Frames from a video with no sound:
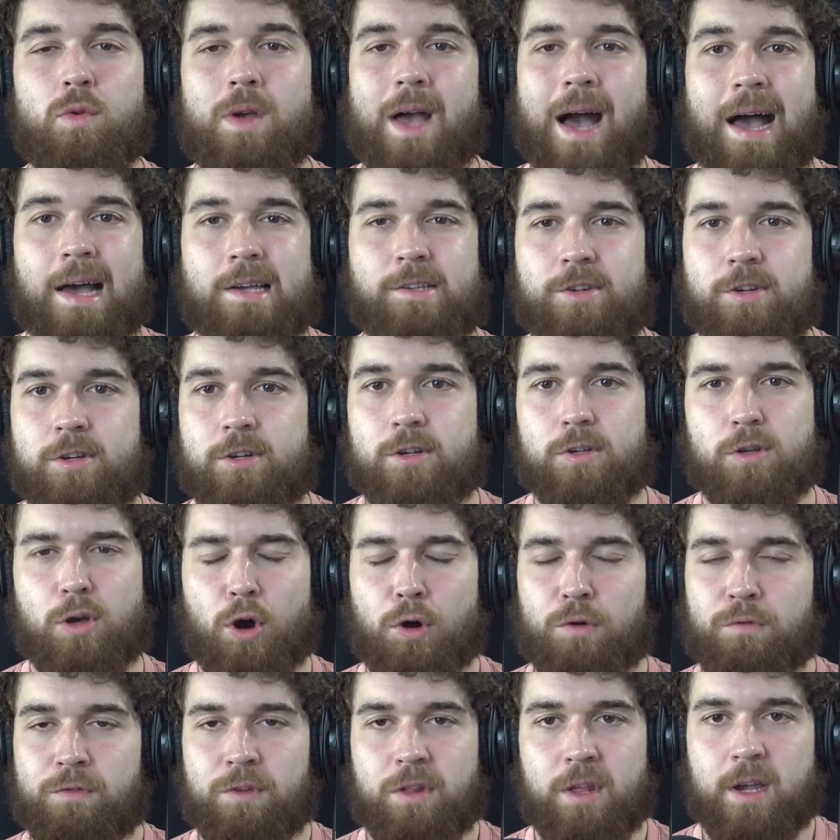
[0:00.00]
guys are just
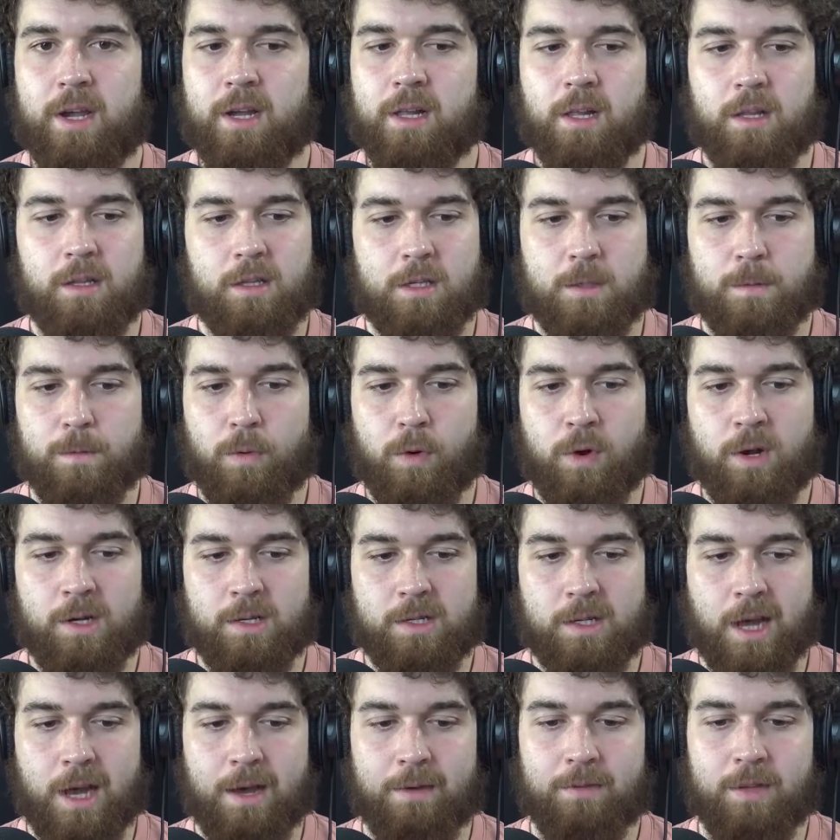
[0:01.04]
over the hill at this point.
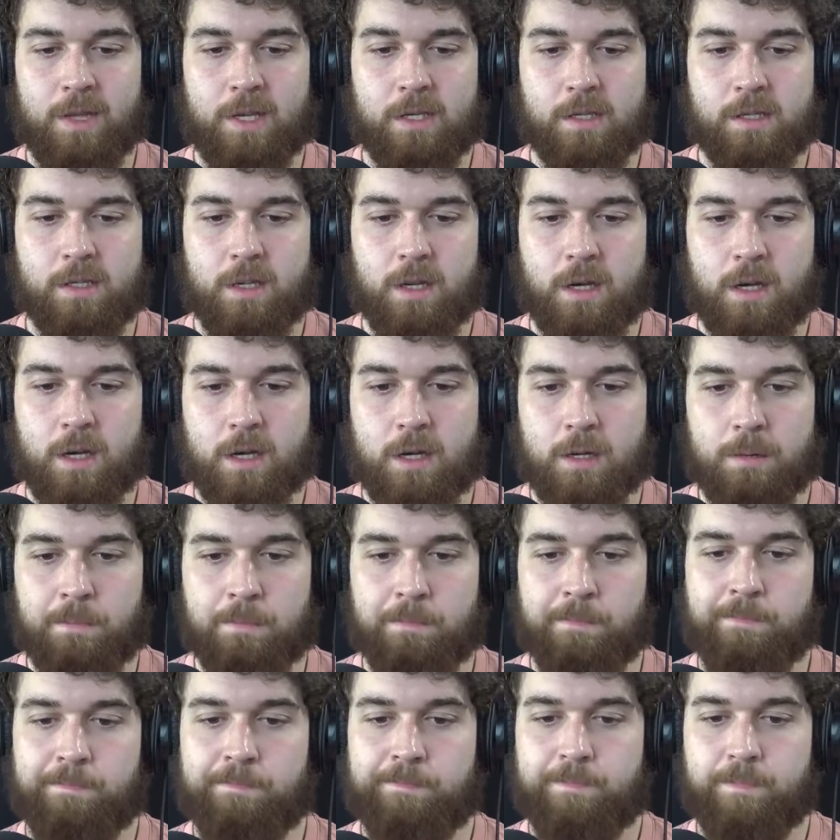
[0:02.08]
It's obvious.
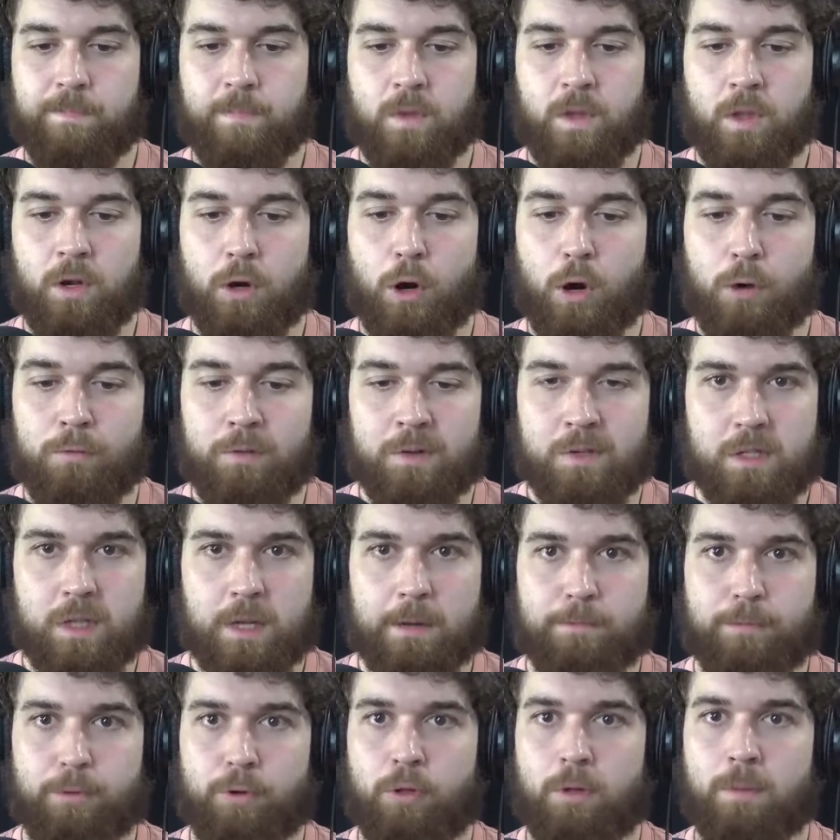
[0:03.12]
You know, Ovince
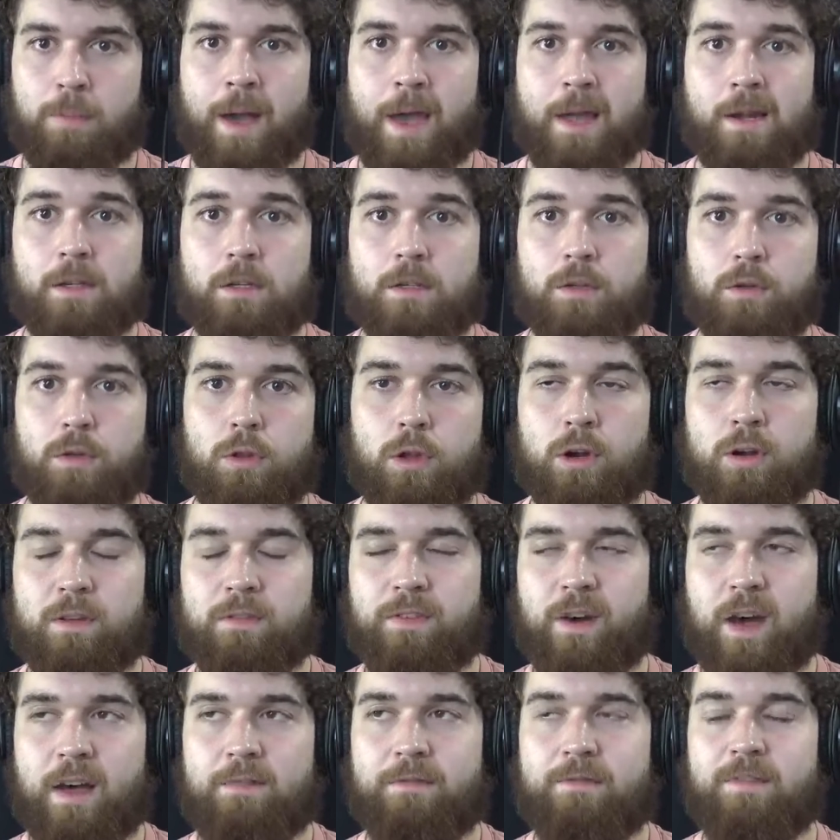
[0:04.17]
St. Preux, the minus
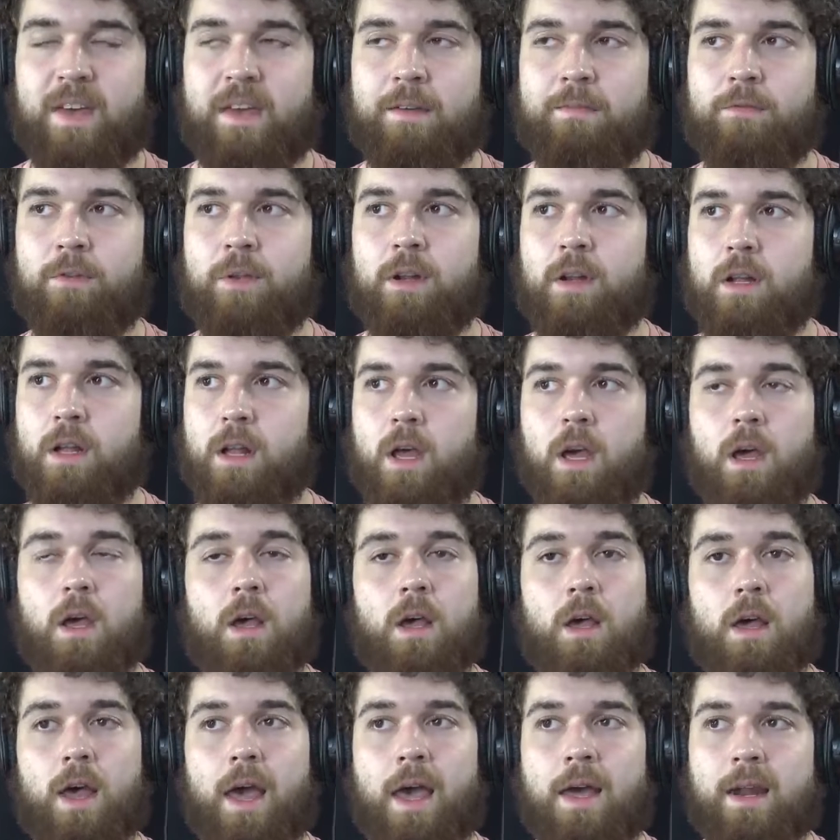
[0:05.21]
235 favorite.
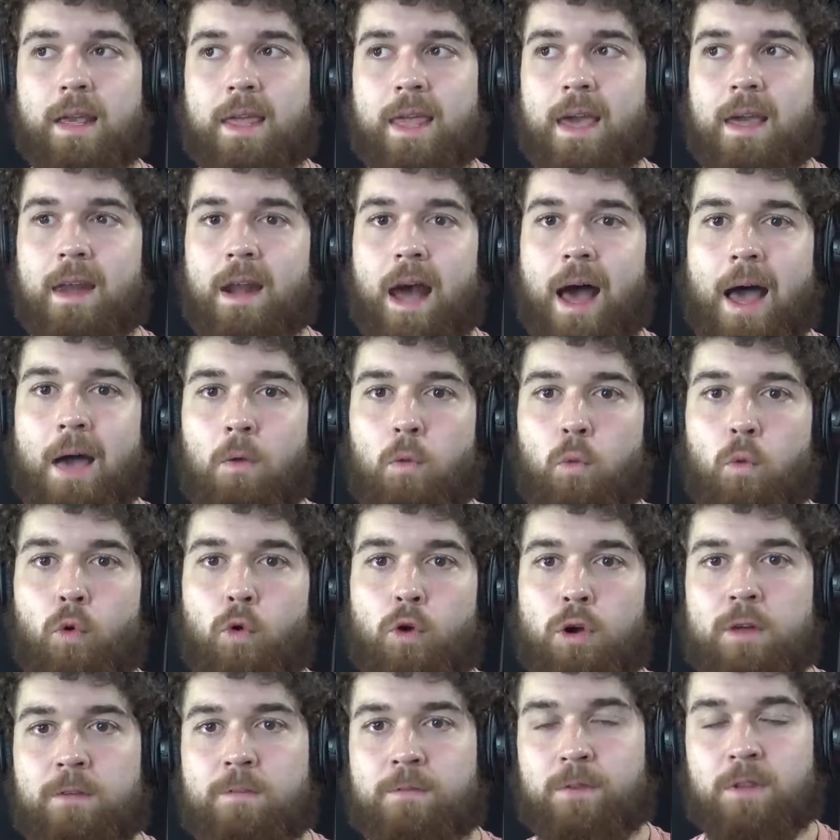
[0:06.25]
And again, I
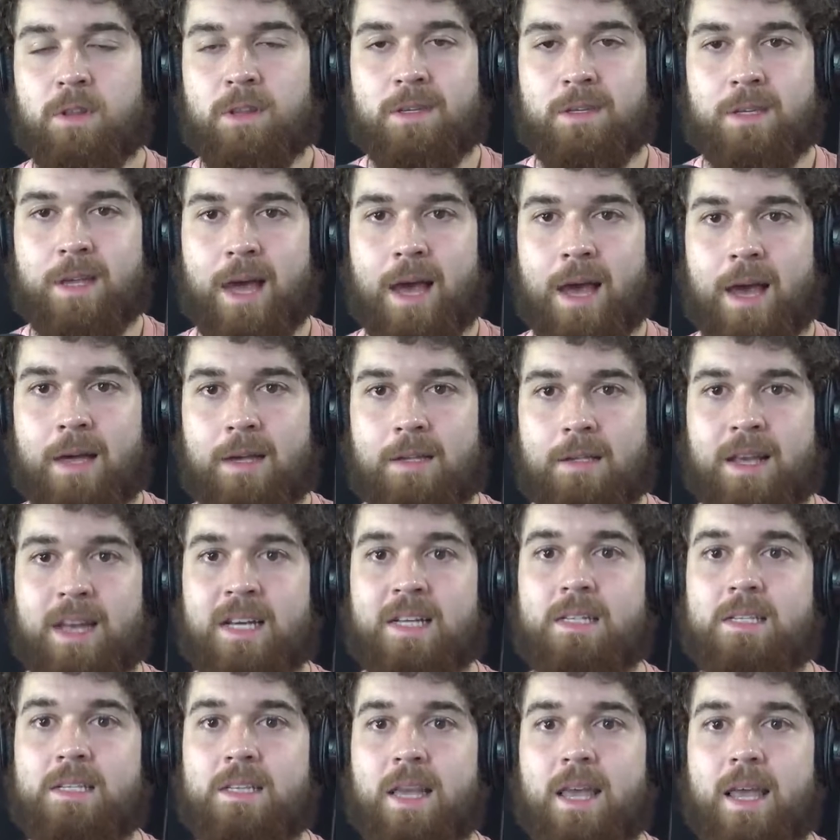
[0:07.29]
worry for these guys. I
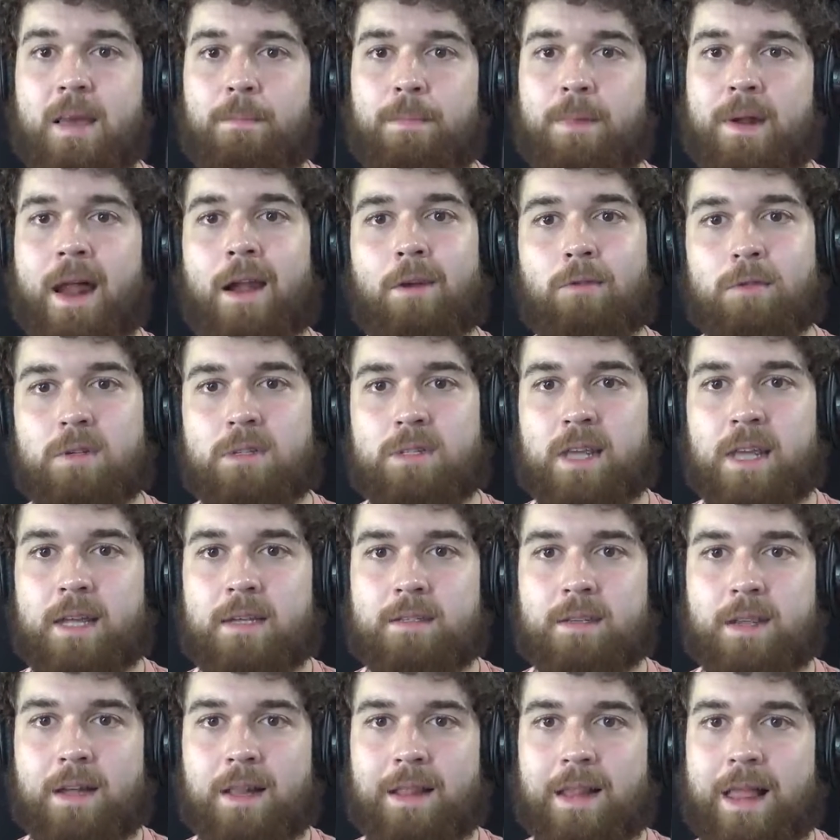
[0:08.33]
say it, but I don't say it
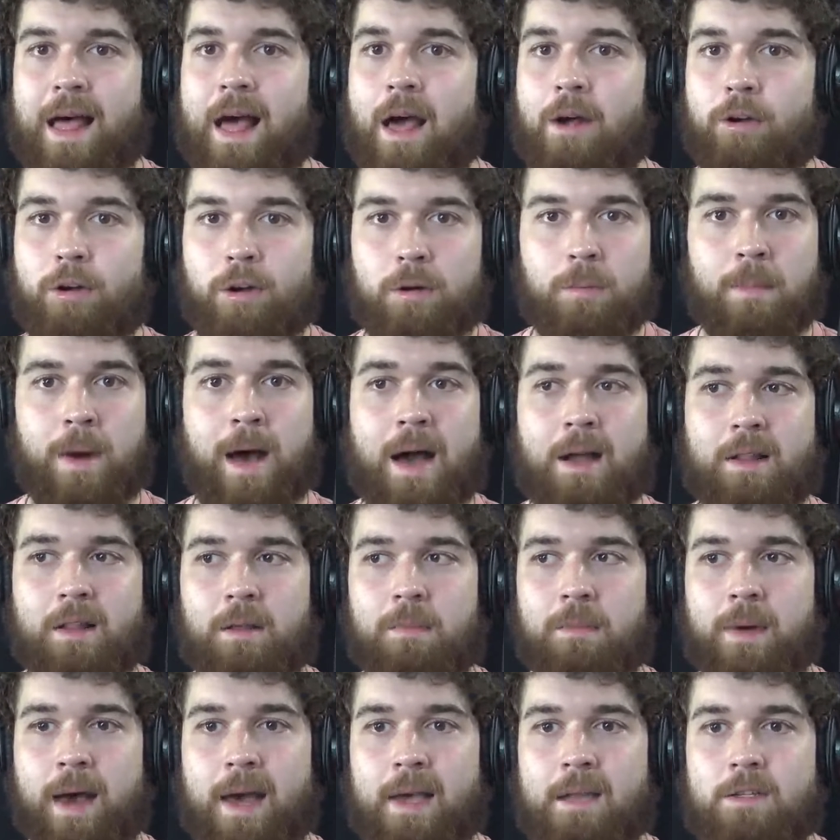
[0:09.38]
to clown or to mock
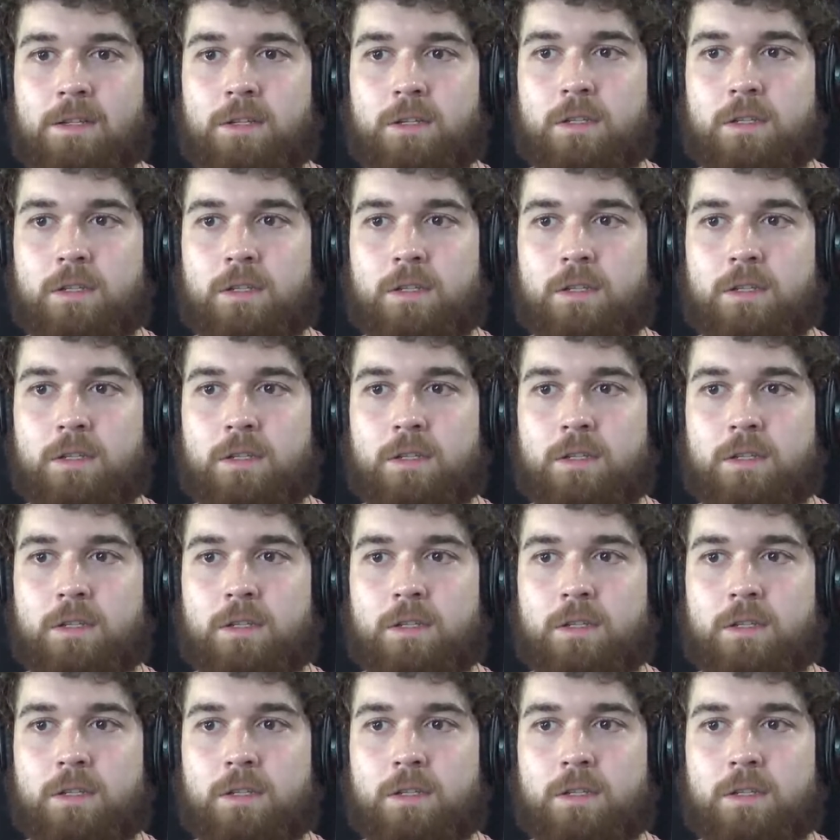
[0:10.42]
them. I